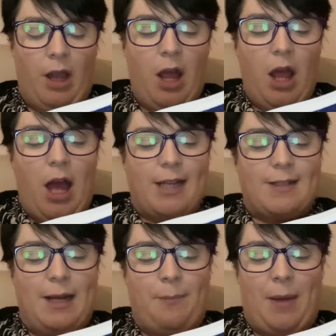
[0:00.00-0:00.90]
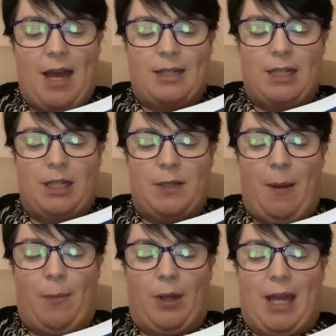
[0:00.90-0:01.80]
I slip my hand into my
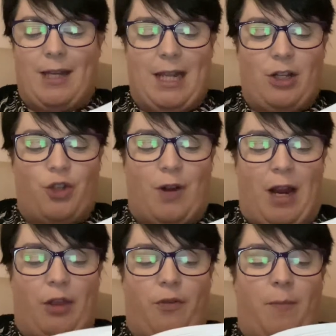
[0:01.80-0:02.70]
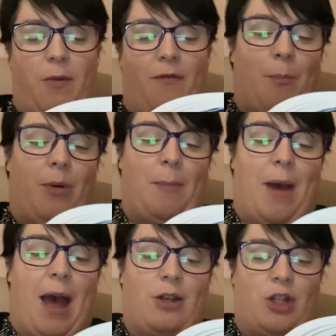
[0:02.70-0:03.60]
pocket to get strength from the fabric
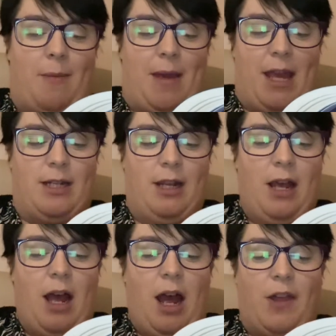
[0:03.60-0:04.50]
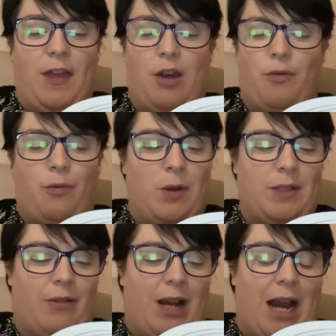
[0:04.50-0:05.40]
patch I made. I think of
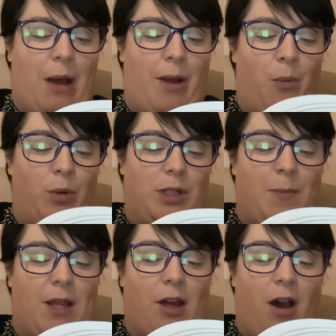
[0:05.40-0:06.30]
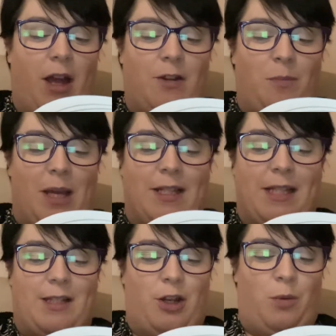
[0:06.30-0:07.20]
Rosa and how I want to be the kind of big
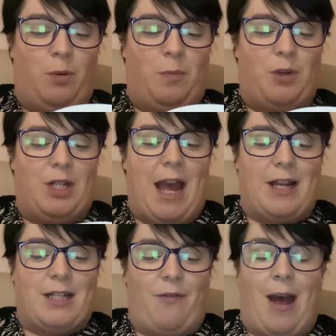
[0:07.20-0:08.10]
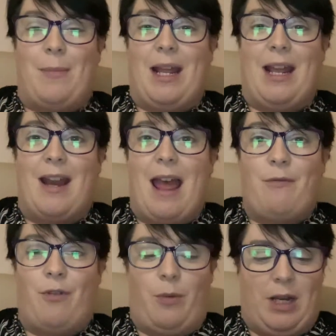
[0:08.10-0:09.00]
sister who would protect her family and
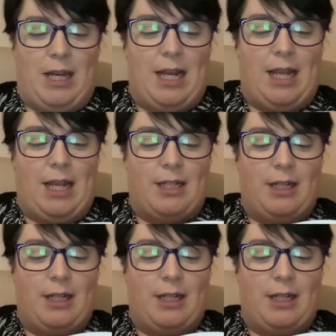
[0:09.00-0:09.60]
everyone in need.